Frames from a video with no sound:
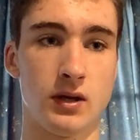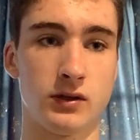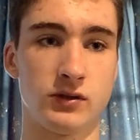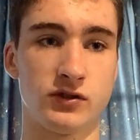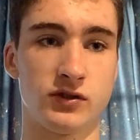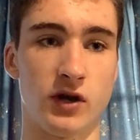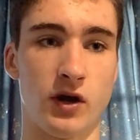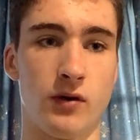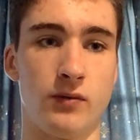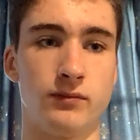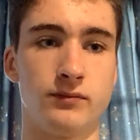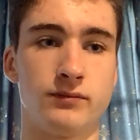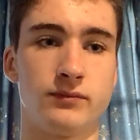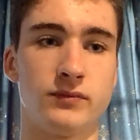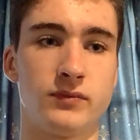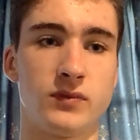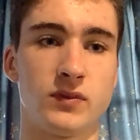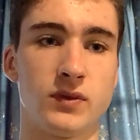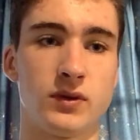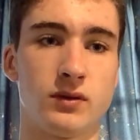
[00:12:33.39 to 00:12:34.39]
So
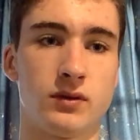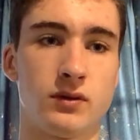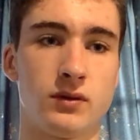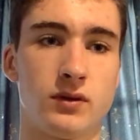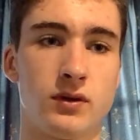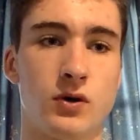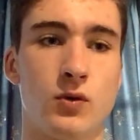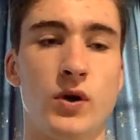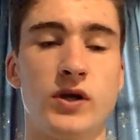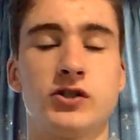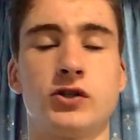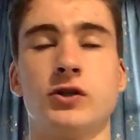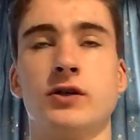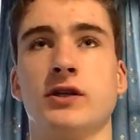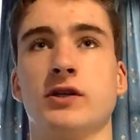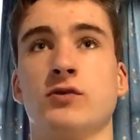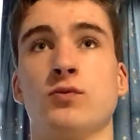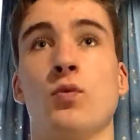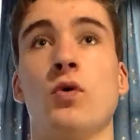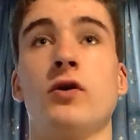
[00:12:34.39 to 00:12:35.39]
the question
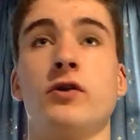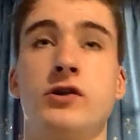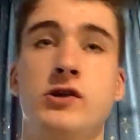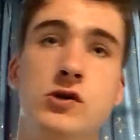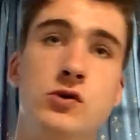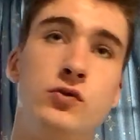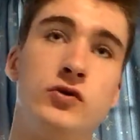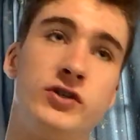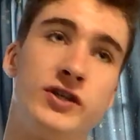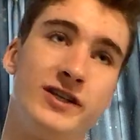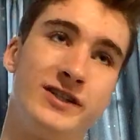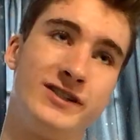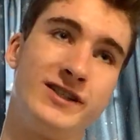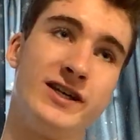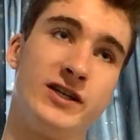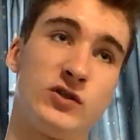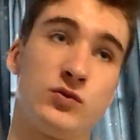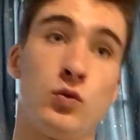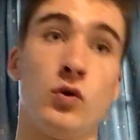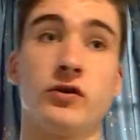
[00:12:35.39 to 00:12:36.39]
is, what use is
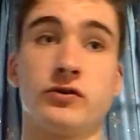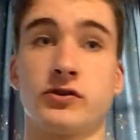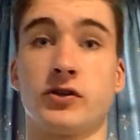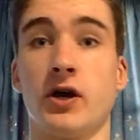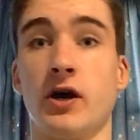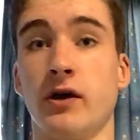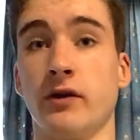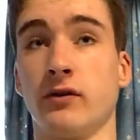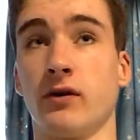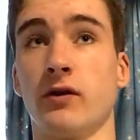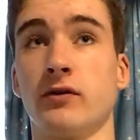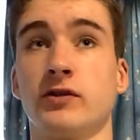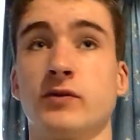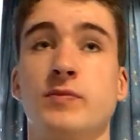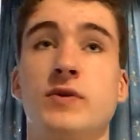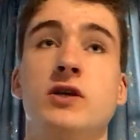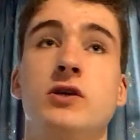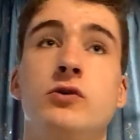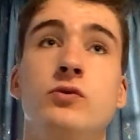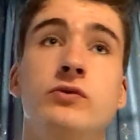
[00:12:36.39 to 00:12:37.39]
this? What's Herne going to
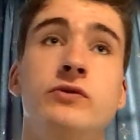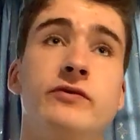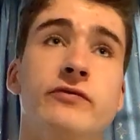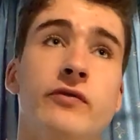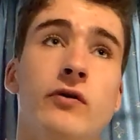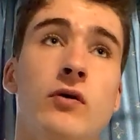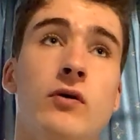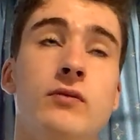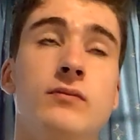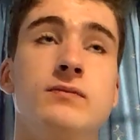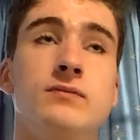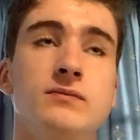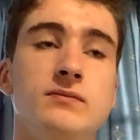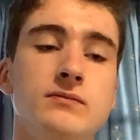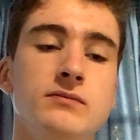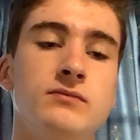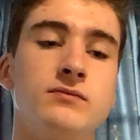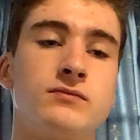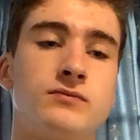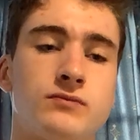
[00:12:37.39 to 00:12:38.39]
be used for?
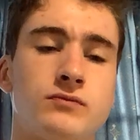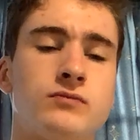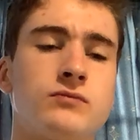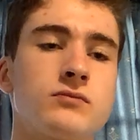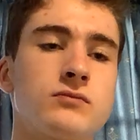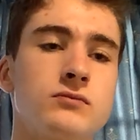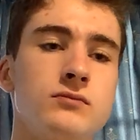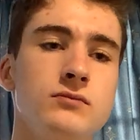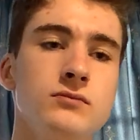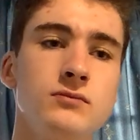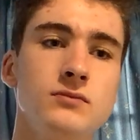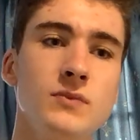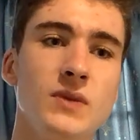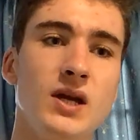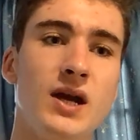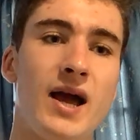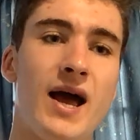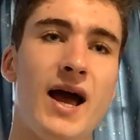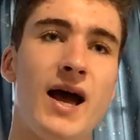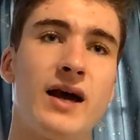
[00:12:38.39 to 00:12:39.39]

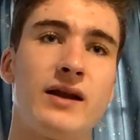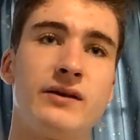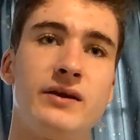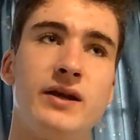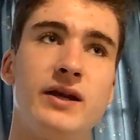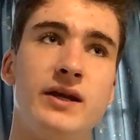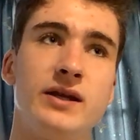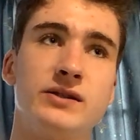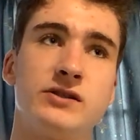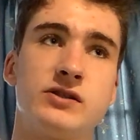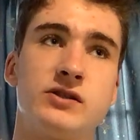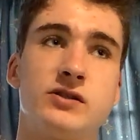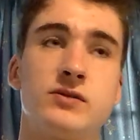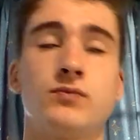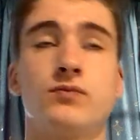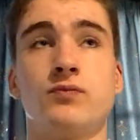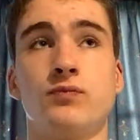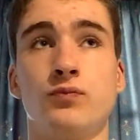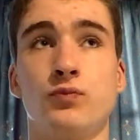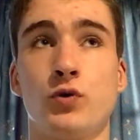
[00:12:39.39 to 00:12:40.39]
And it's
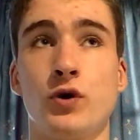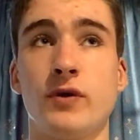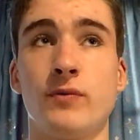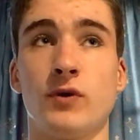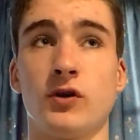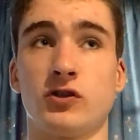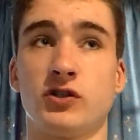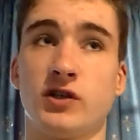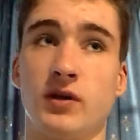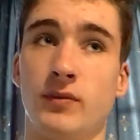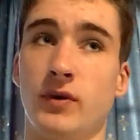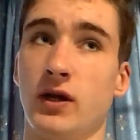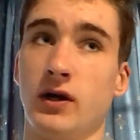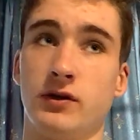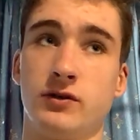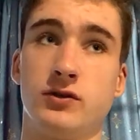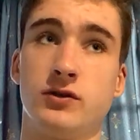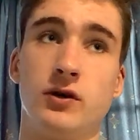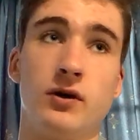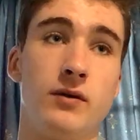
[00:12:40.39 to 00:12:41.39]
pretty much similar
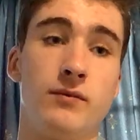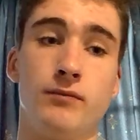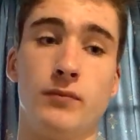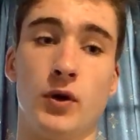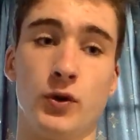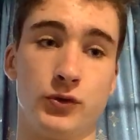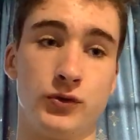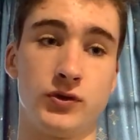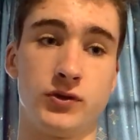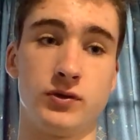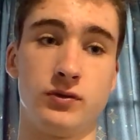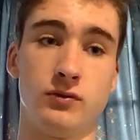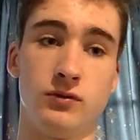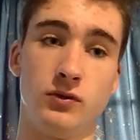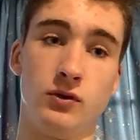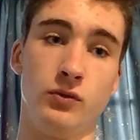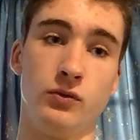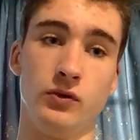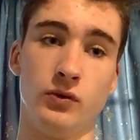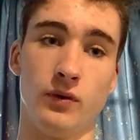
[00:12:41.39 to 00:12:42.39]
to most
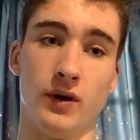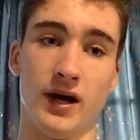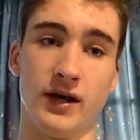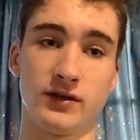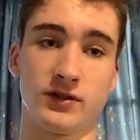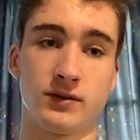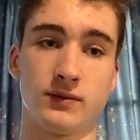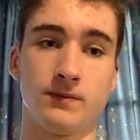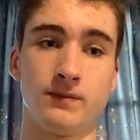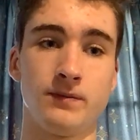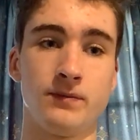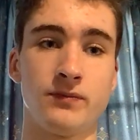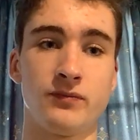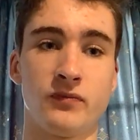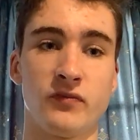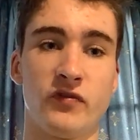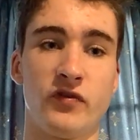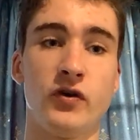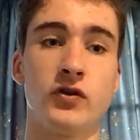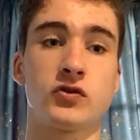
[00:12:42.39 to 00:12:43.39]
UUS.
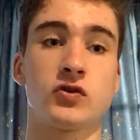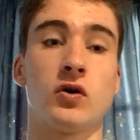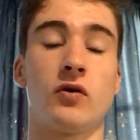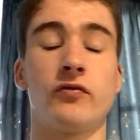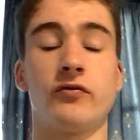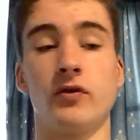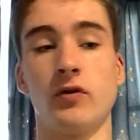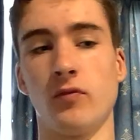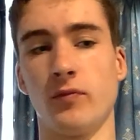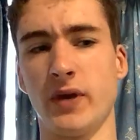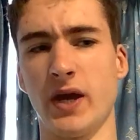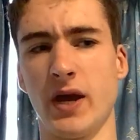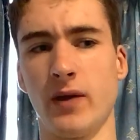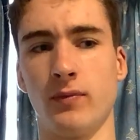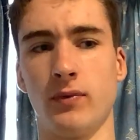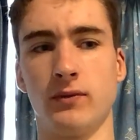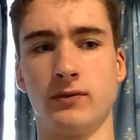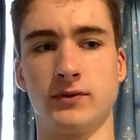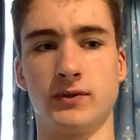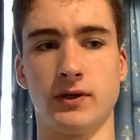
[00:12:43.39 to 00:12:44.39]
First off, you'll be
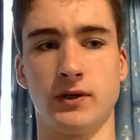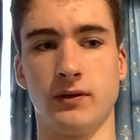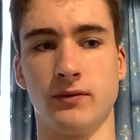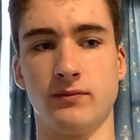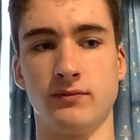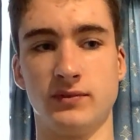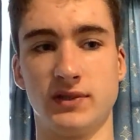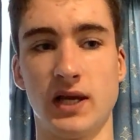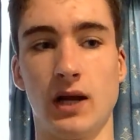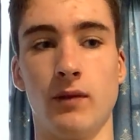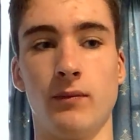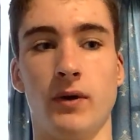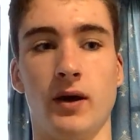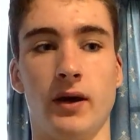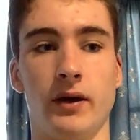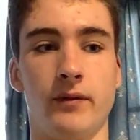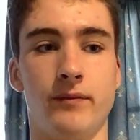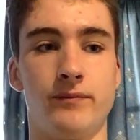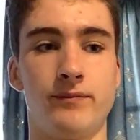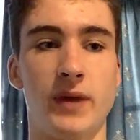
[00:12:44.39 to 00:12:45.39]
able to tell
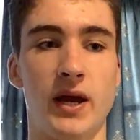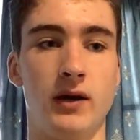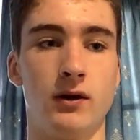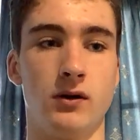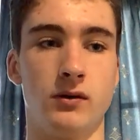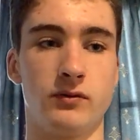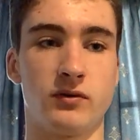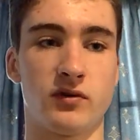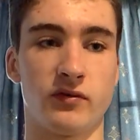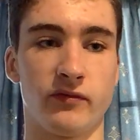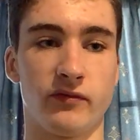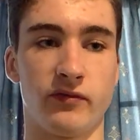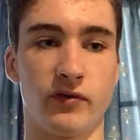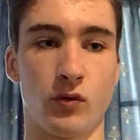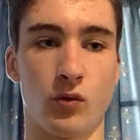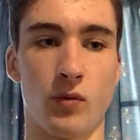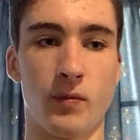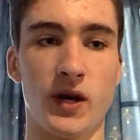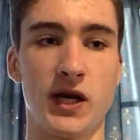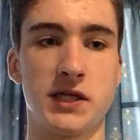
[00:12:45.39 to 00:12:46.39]
by payload
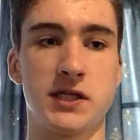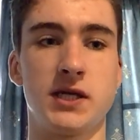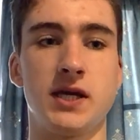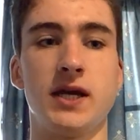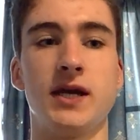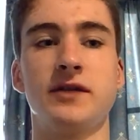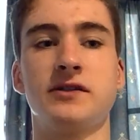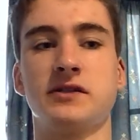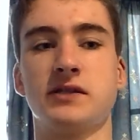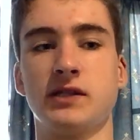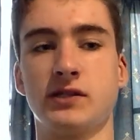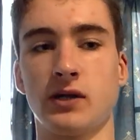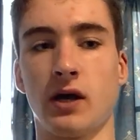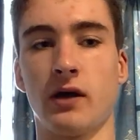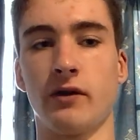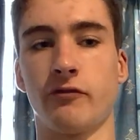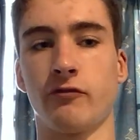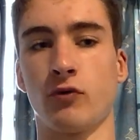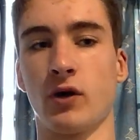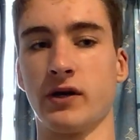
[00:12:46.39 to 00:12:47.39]
configurability, it's
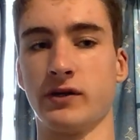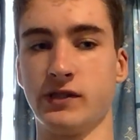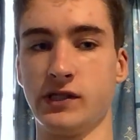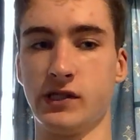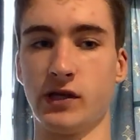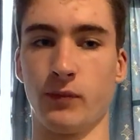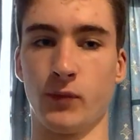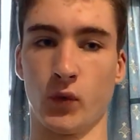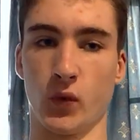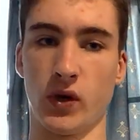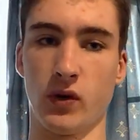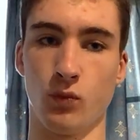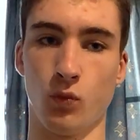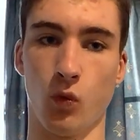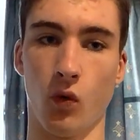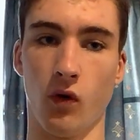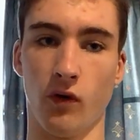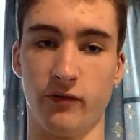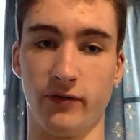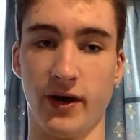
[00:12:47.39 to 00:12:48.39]
designed for anti-submarine
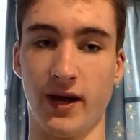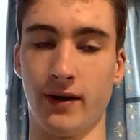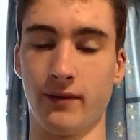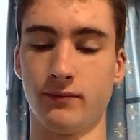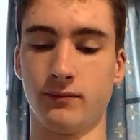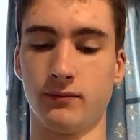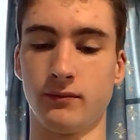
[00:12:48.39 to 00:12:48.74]
warfare.